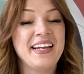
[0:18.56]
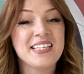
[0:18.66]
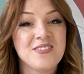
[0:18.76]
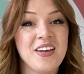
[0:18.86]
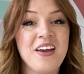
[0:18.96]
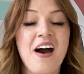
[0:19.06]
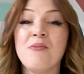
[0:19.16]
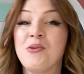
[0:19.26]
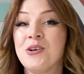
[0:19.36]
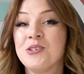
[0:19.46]
In this video,
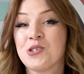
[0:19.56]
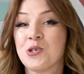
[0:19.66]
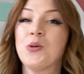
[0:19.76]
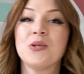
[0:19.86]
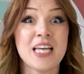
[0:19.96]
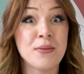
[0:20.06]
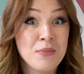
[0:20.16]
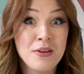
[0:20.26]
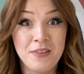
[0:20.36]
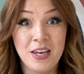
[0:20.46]
I'm going to show you some of
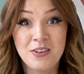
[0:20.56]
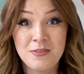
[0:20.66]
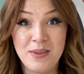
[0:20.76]
my favorite